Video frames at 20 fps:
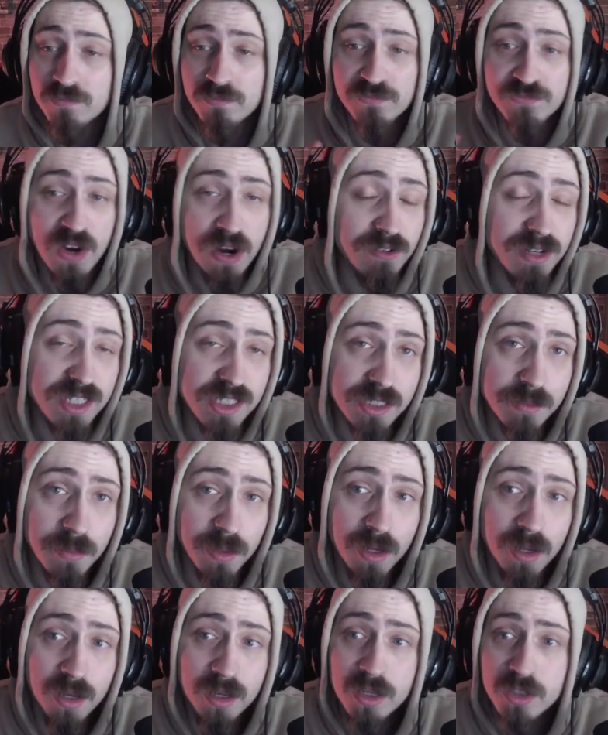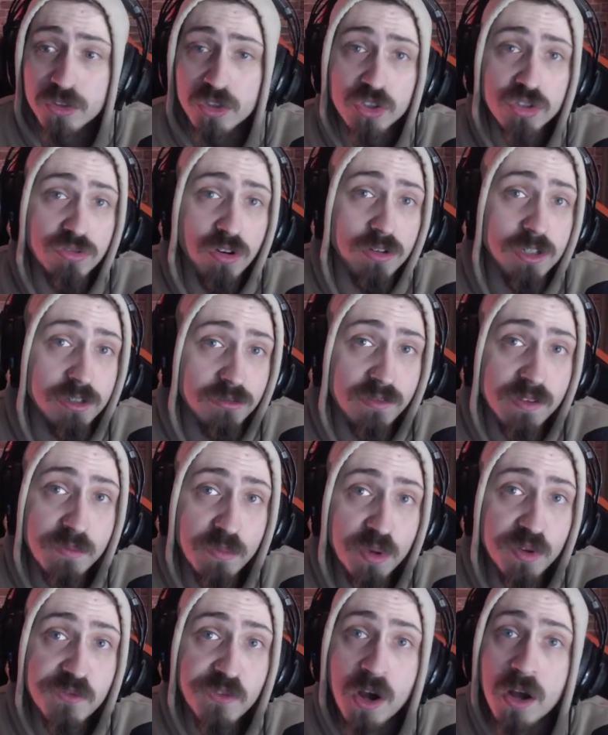Very similar, just grow
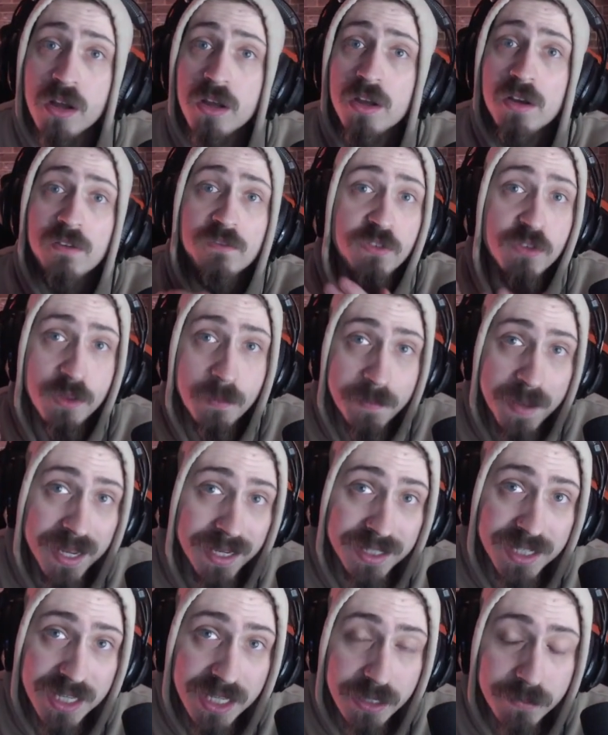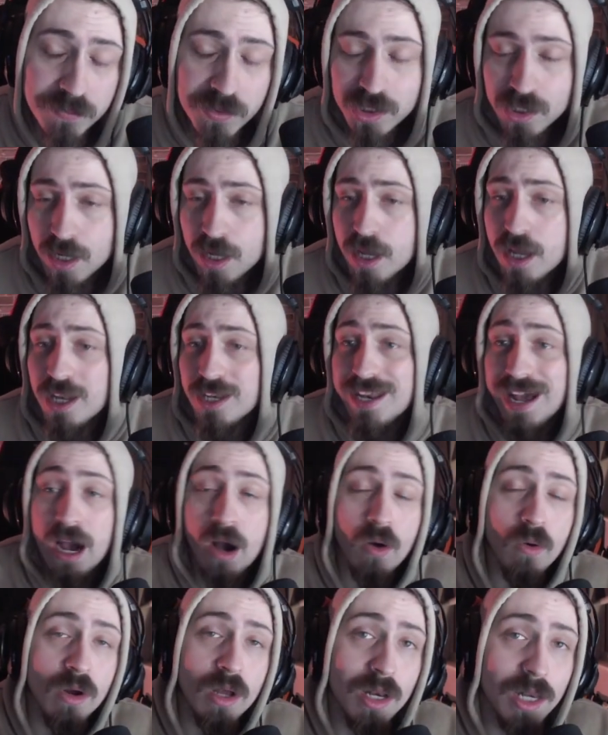Dreamweaver for the big deeps.
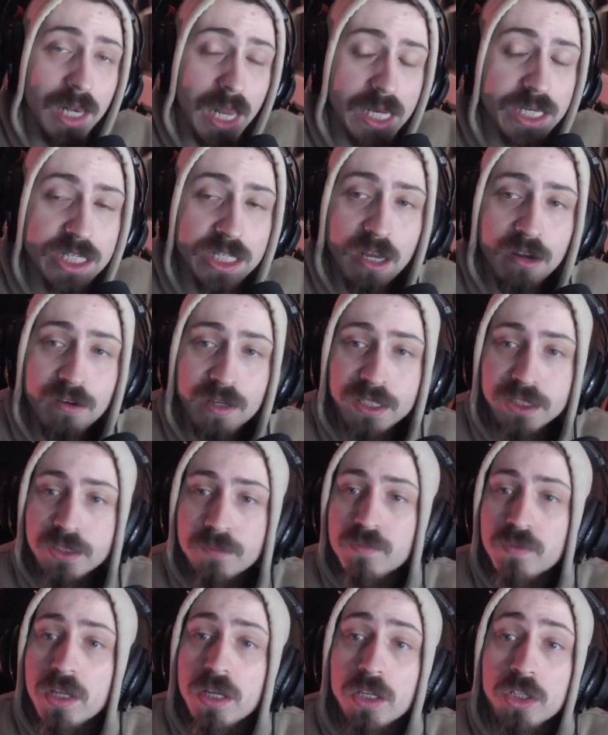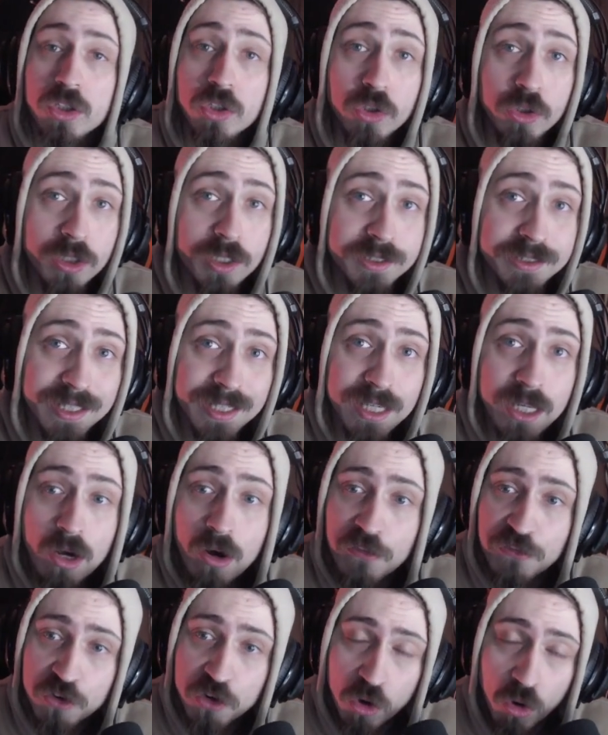Now, legendaries. Unity,
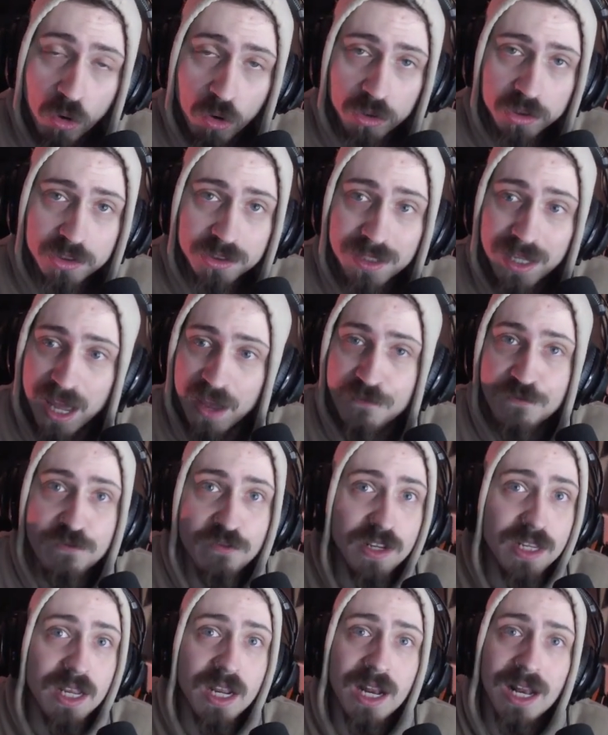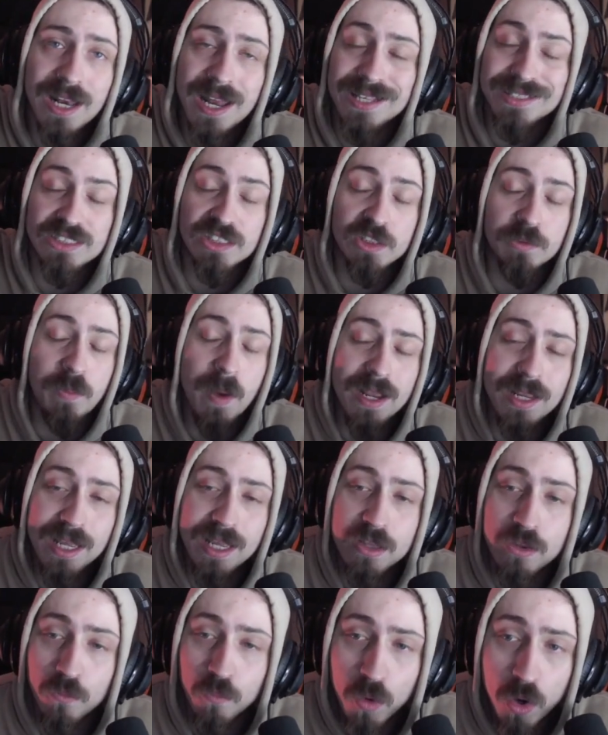of course, every class spec
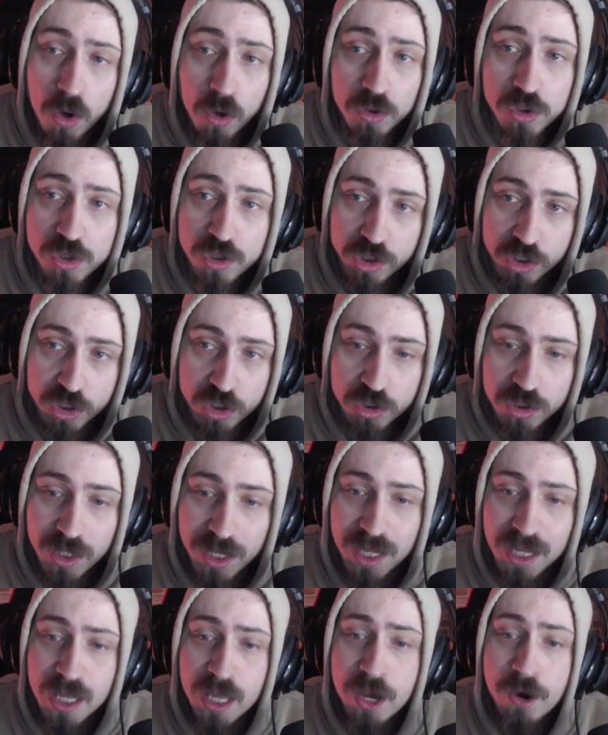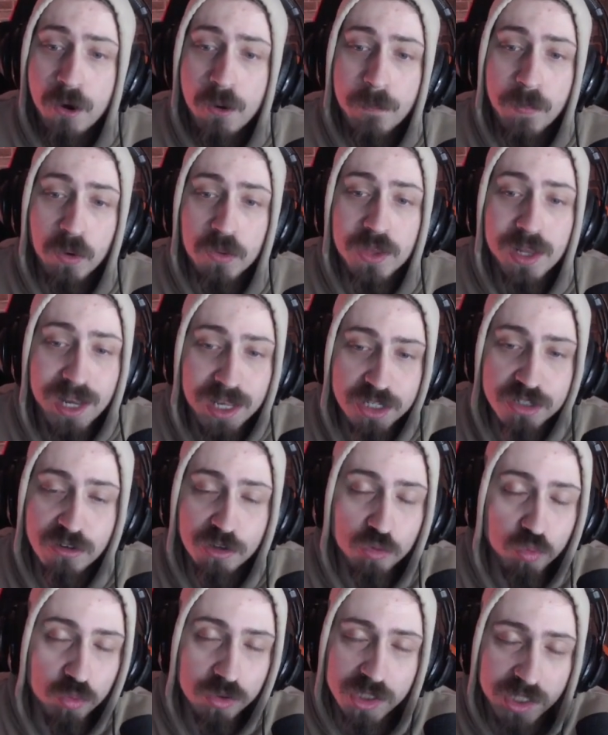in the world uses Unity, but the
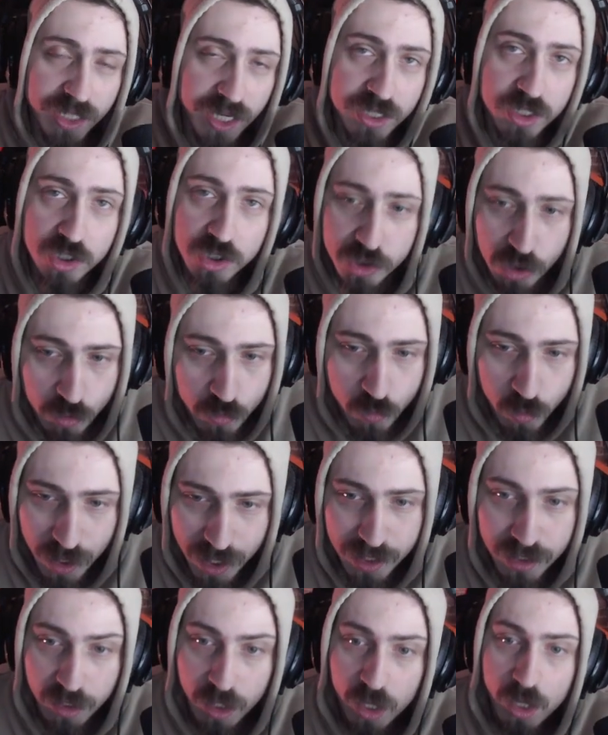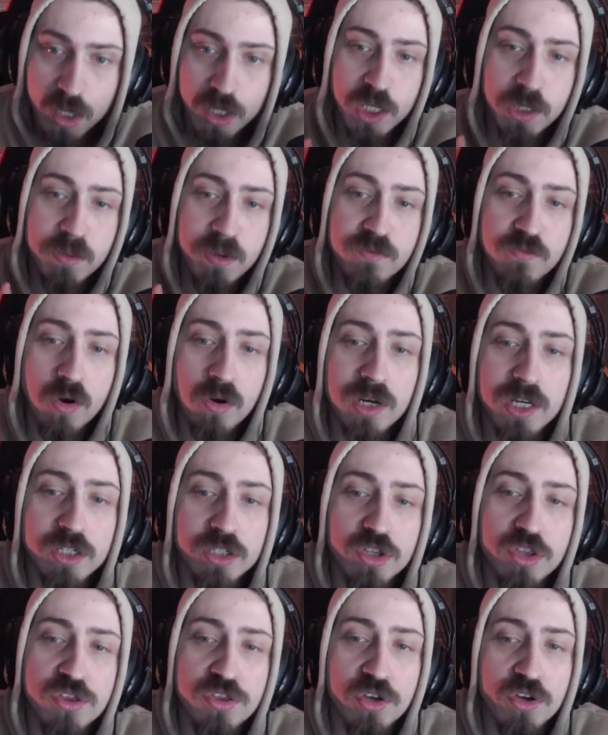legendaries, once again, so weird. You're going to be rolling
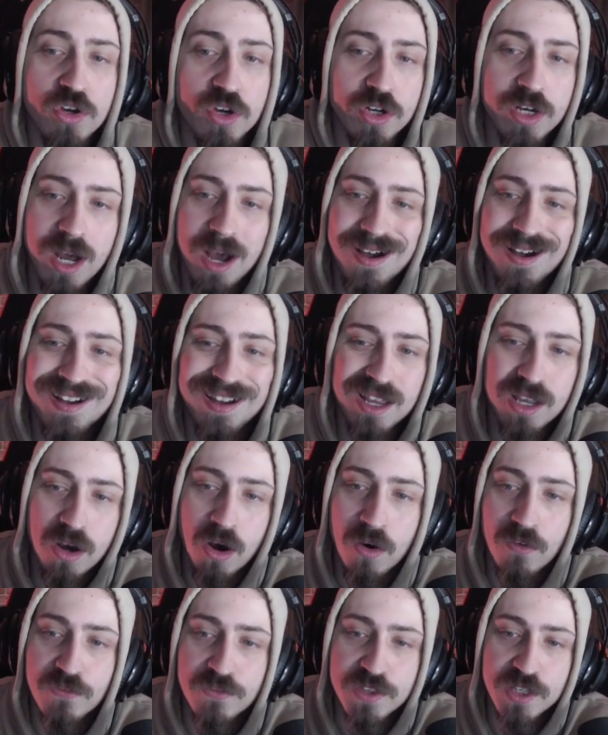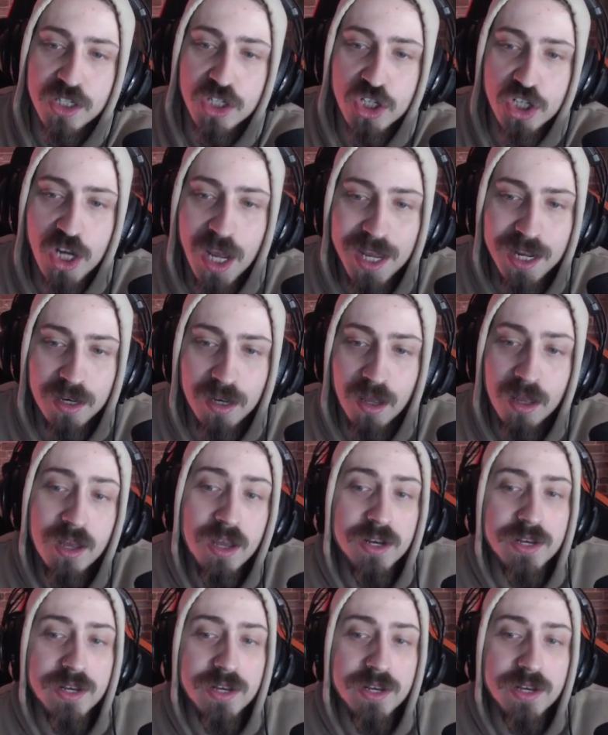Third Eye of the Jailer.